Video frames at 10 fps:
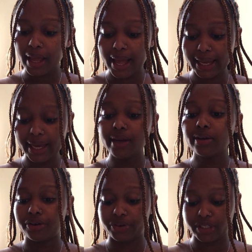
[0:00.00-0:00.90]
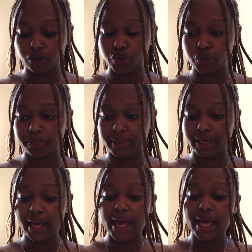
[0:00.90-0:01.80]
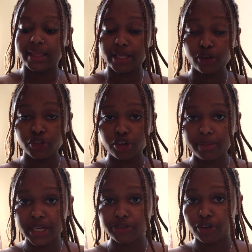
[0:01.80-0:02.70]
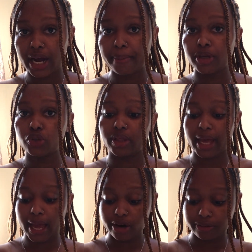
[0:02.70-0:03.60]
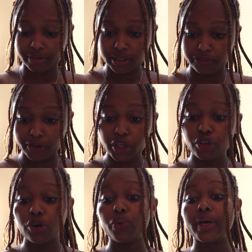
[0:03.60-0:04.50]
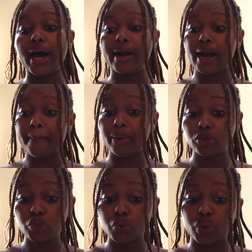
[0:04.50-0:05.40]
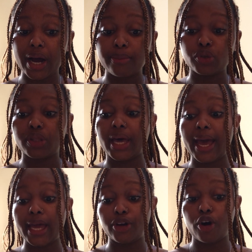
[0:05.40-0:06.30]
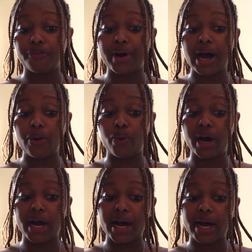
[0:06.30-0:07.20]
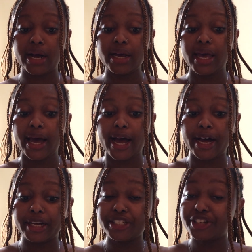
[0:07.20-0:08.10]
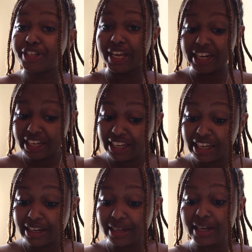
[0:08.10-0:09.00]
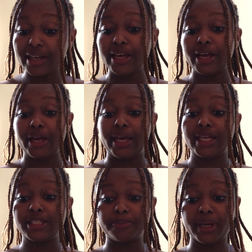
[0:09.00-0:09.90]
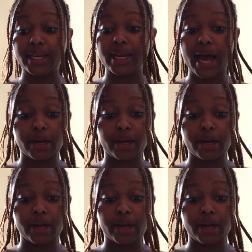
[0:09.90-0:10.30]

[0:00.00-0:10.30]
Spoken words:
again, reach out to me. Thank you so much for coming to the end of this video. We are about to come to the end of our training. It's been